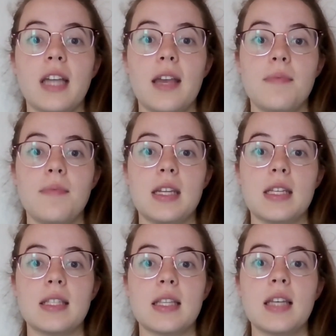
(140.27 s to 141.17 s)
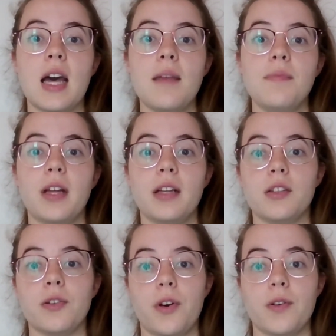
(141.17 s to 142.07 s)
diabetes since high blood
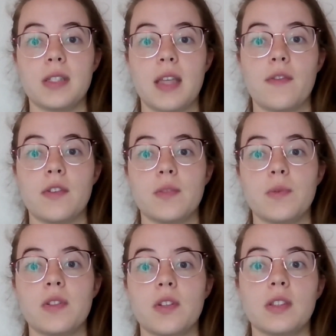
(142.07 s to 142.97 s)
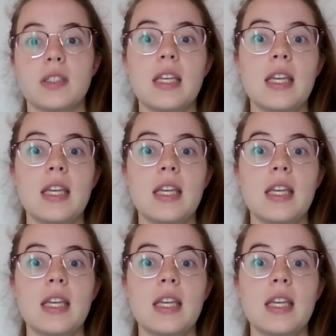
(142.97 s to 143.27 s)
glucose levels result